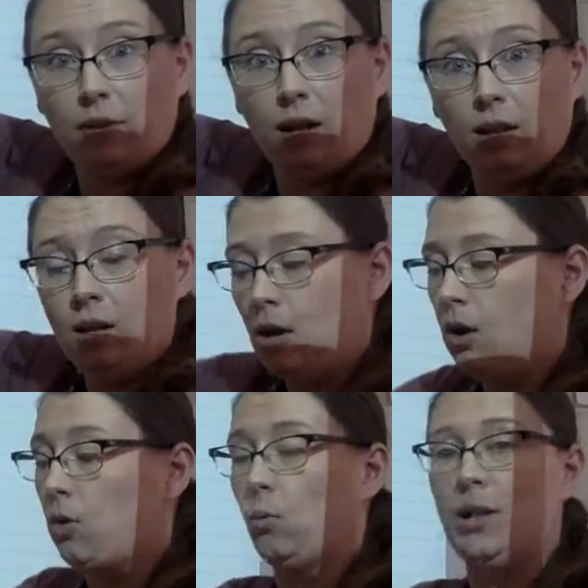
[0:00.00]
fall,
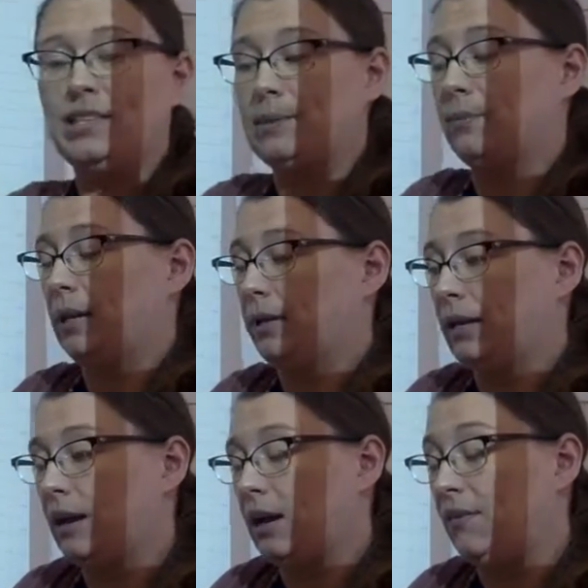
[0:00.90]
ones that
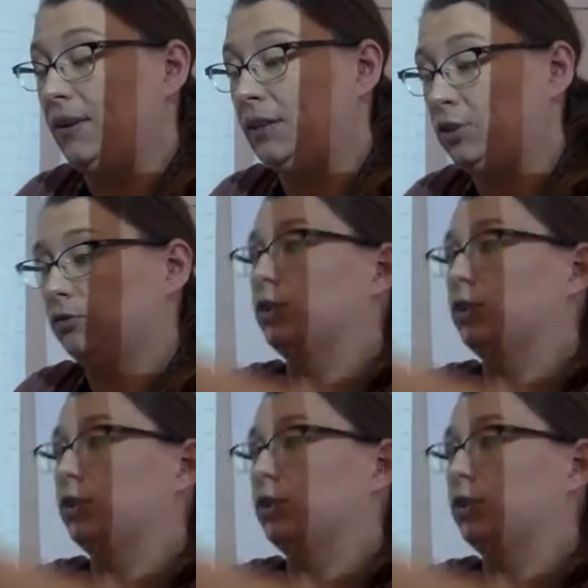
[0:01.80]
maybe have initial